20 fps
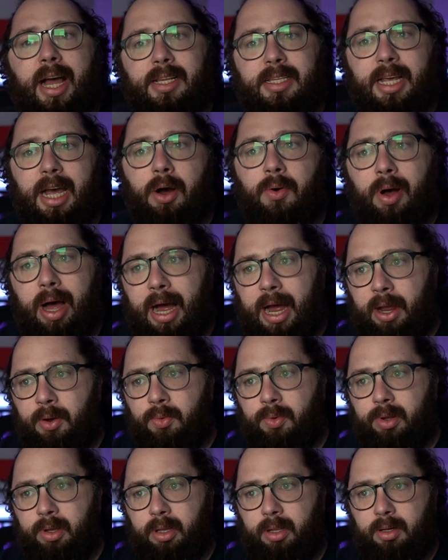how I
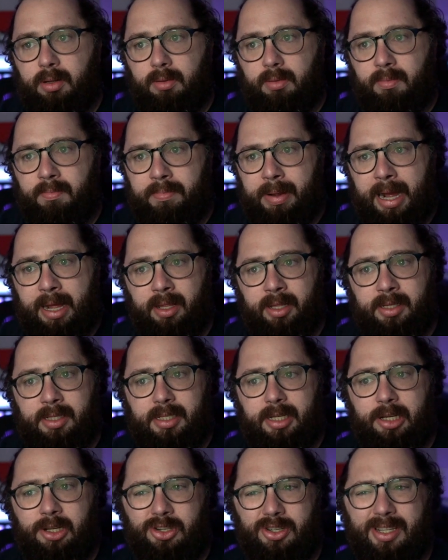would
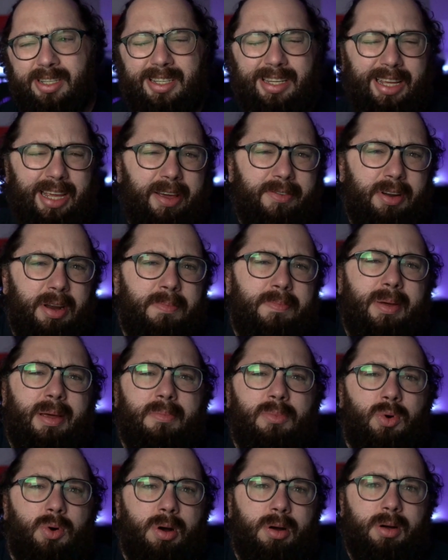balance it, just to give it a
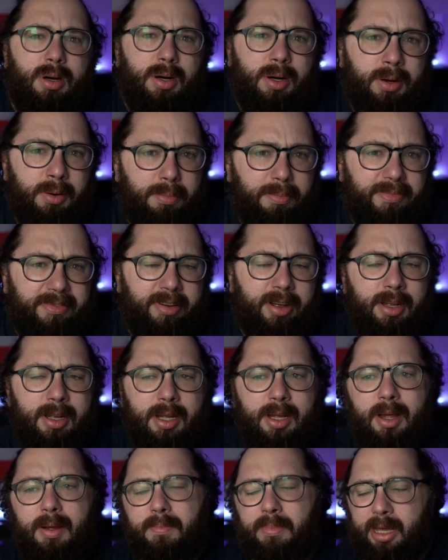bit more oomph,
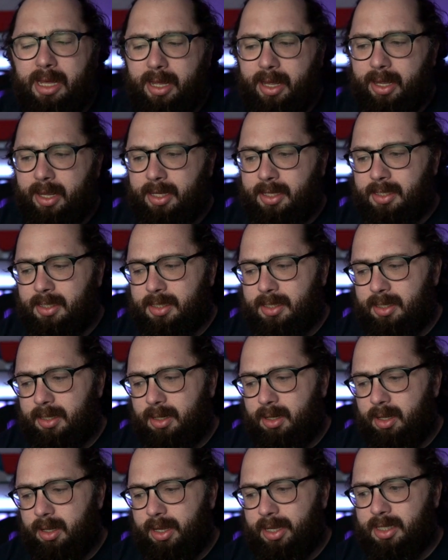because
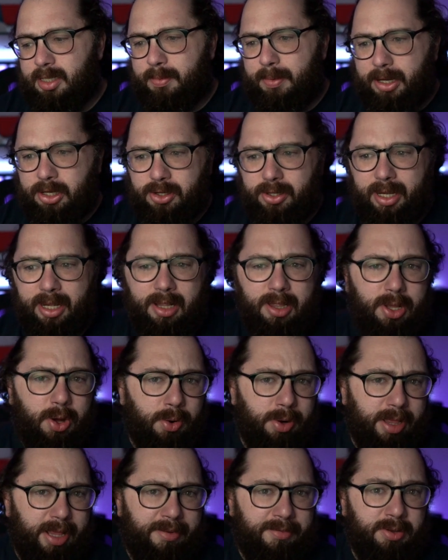especially at
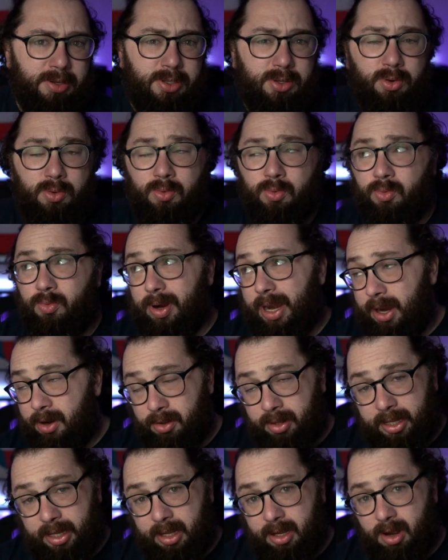lower levels,
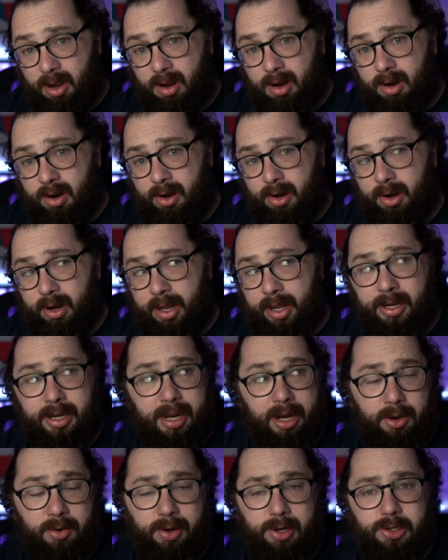rarely are
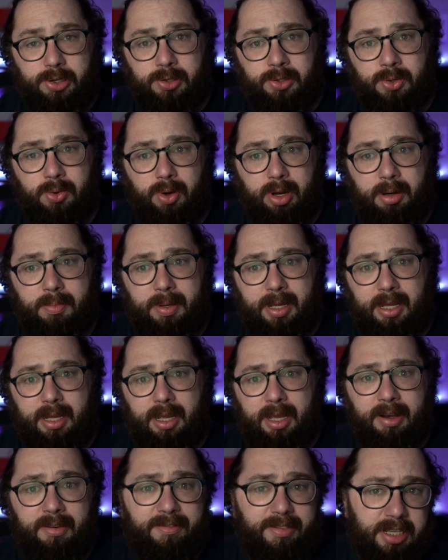undead creatures going to be
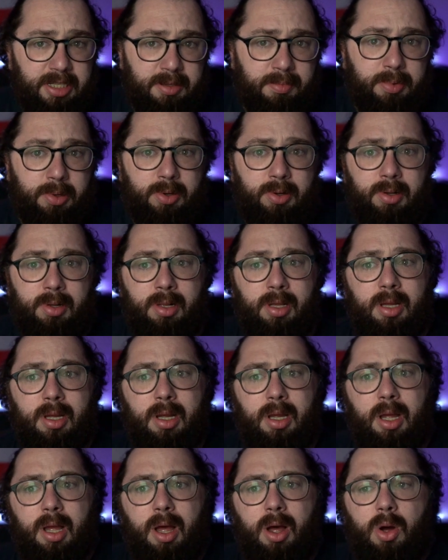invisible
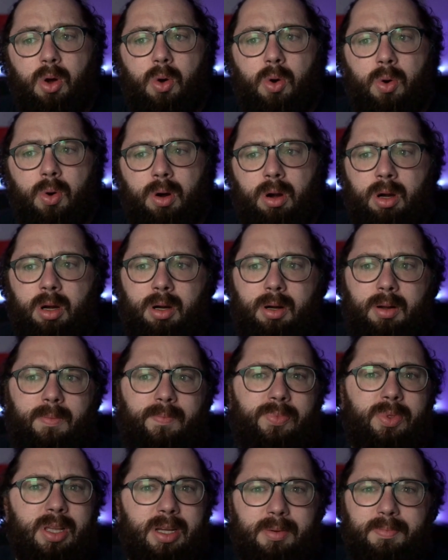or
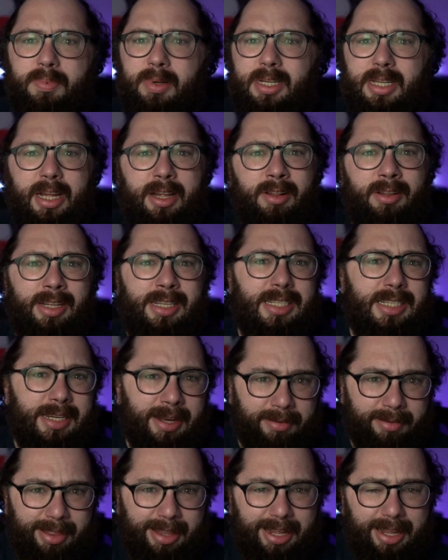particularly
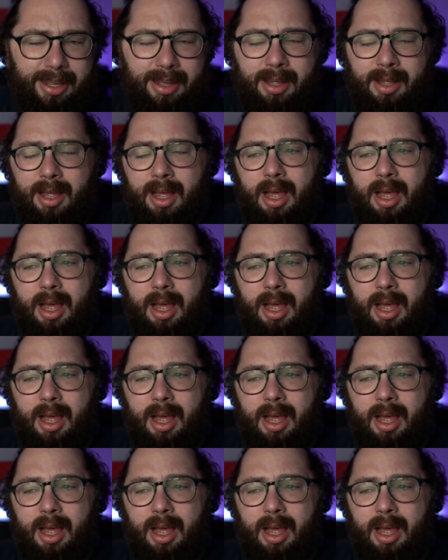stealthy.